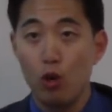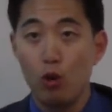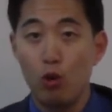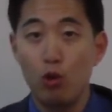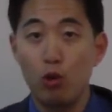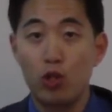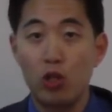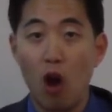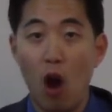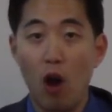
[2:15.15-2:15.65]

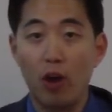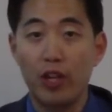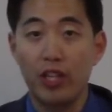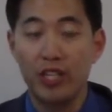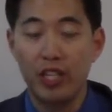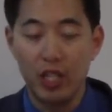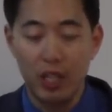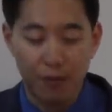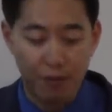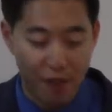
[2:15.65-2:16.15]
whose
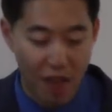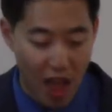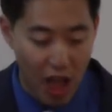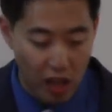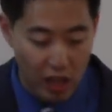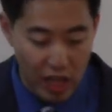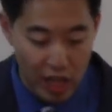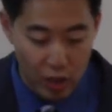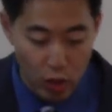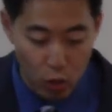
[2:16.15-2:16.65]
carcasses
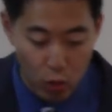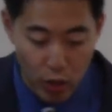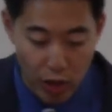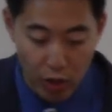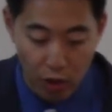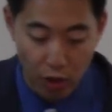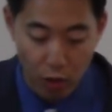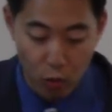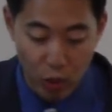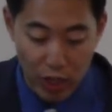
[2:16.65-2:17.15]
fell in the
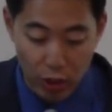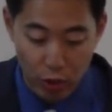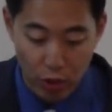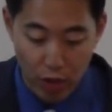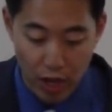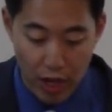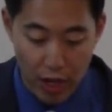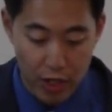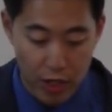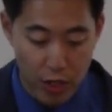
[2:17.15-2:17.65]

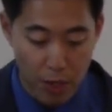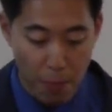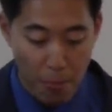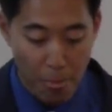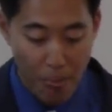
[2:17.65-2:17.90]
wilderness,